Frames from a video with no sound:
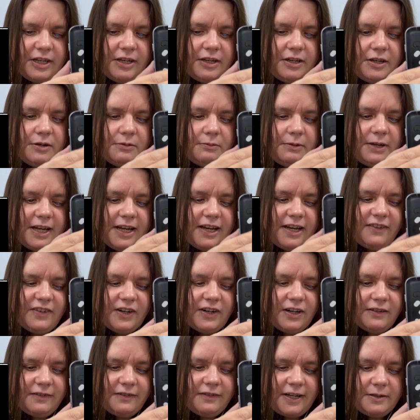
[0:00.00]
We have
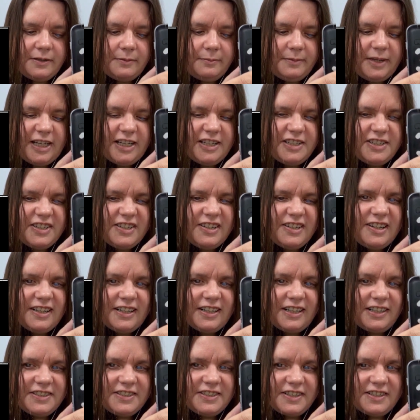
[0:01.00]
our File Manager, and
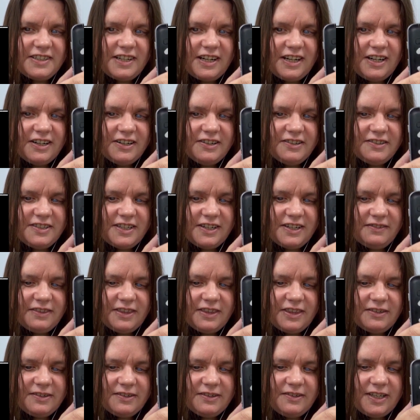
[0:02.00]
I'll just arrow down
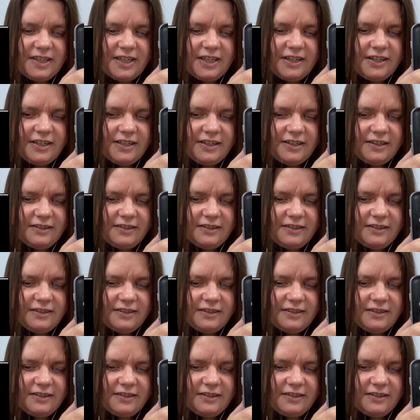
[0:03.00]
through here.